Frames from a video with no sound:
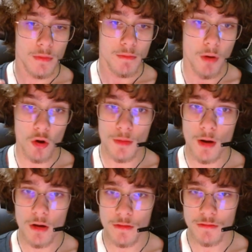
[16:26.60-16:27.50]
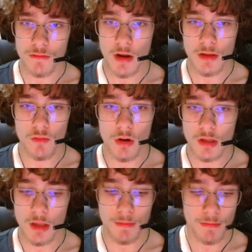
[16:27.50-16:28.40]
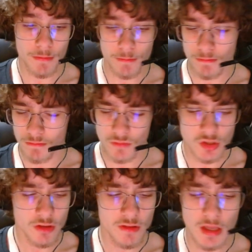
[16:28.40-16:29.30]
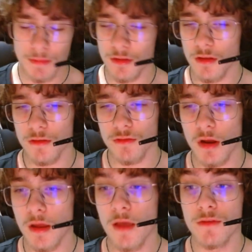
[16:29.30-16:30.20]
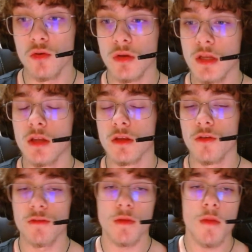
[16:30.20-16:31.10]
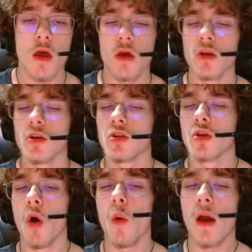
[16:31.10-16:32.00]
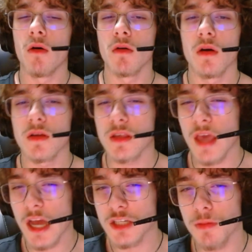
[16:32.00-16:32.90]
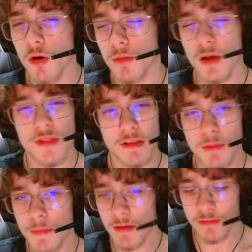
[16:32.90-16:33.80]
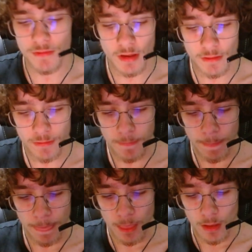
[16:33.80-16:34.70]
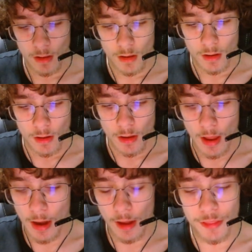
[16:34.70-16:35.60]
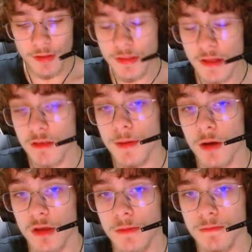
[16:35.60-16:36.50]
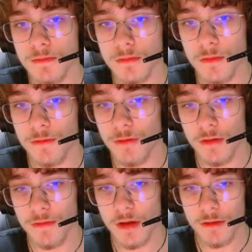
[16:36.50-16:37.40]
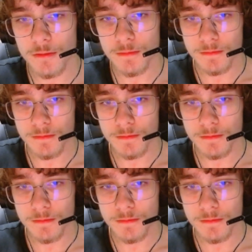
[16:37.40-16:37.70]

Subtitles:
Pokeballs, right, you want to just keep these, right? If you need to use them, go out, catch Pokemon. That's my best advice. And I think that's about it for advice.